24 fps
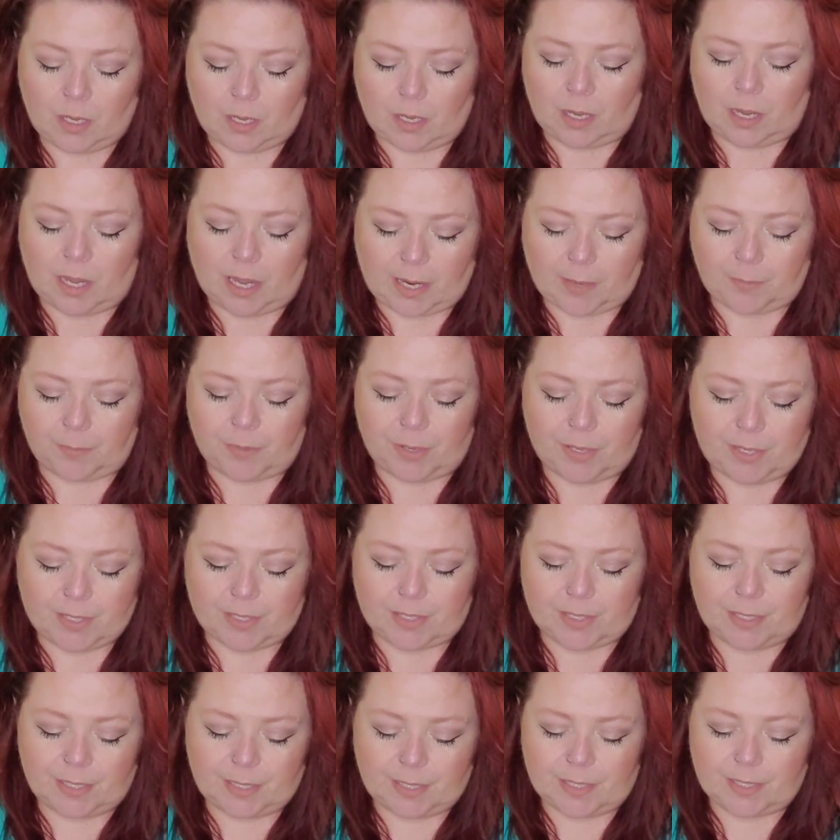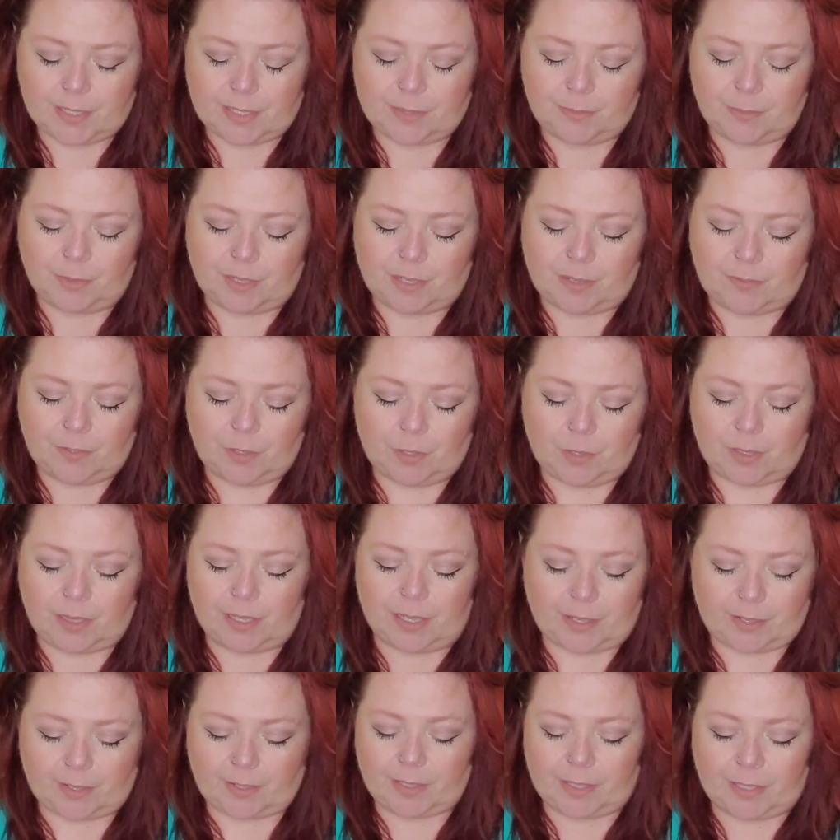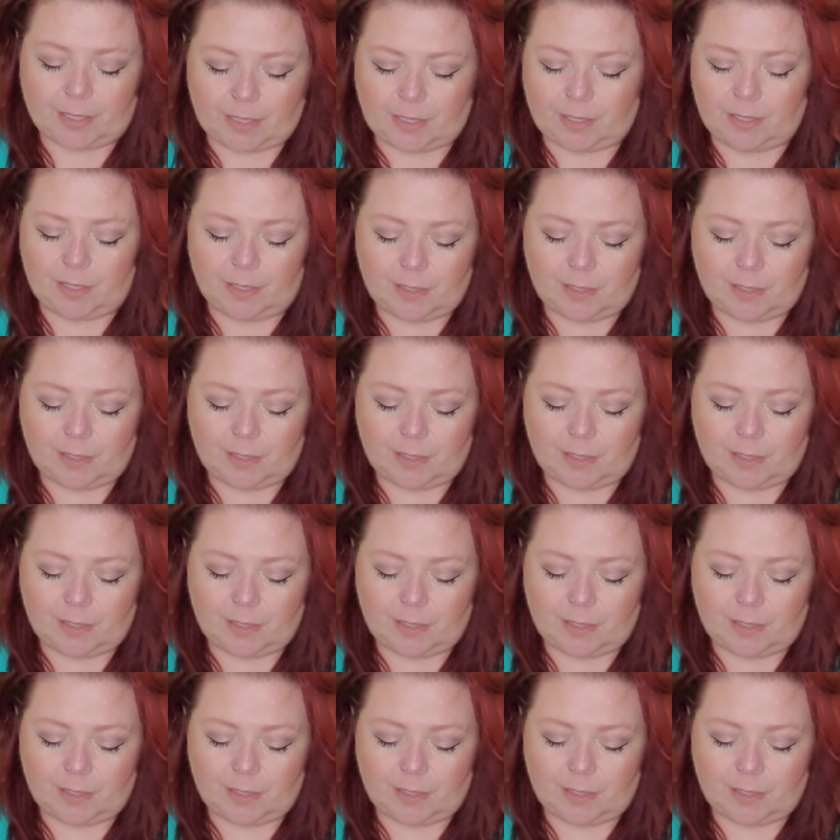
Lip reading: High Priestess will give you clarity.